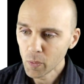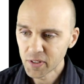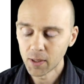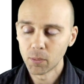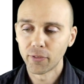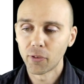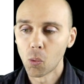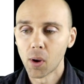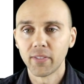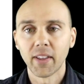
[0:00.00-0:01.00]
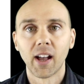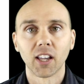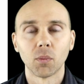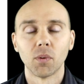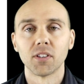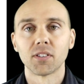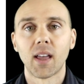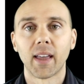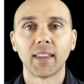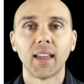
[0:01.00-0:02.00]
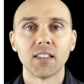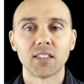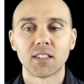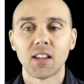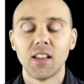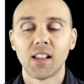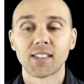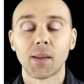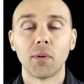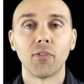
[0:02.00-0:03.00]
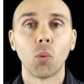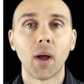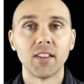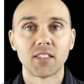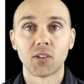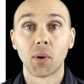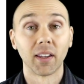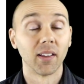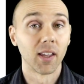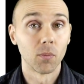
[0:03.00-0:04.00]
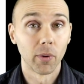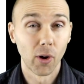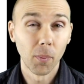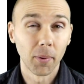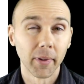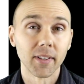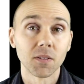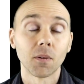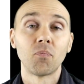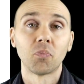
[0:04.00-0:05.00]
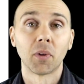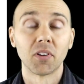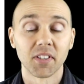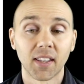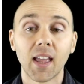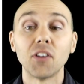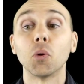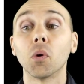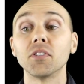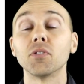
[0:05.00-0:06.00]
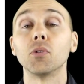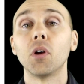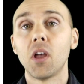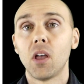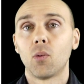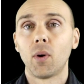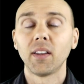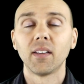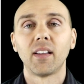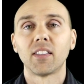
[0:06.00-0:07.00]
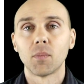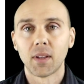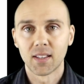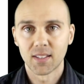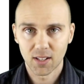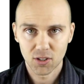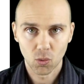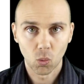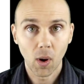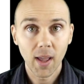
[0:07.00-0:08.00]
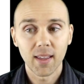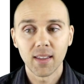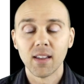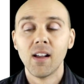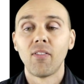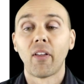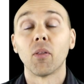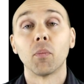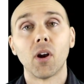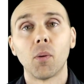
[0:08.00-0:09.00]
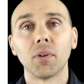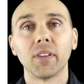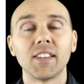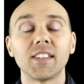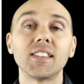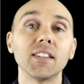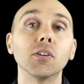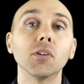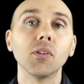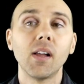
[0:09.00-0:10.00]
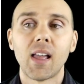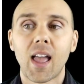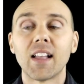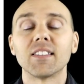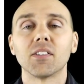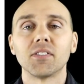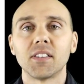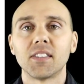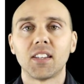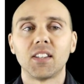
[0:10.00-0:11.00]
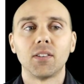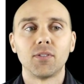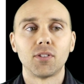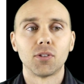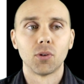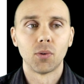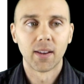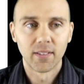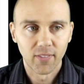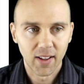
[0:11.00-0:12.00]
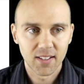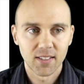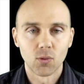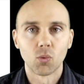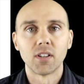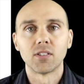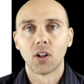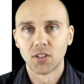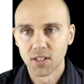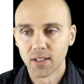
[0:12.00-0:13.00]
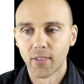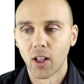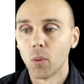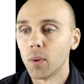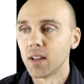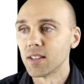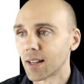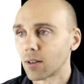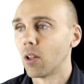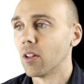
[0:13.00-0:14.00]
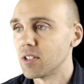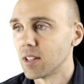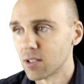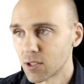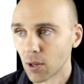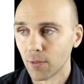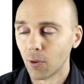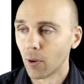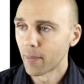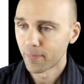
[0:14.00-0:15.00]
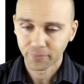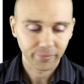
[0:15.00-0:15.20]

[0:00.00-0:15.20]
we've seen before, one of the arguments against some of the ways to regulate monopolies, because again, you want to regulate them in such a way that the monopoly still has those incentives to invest in research and development and technology and so forth.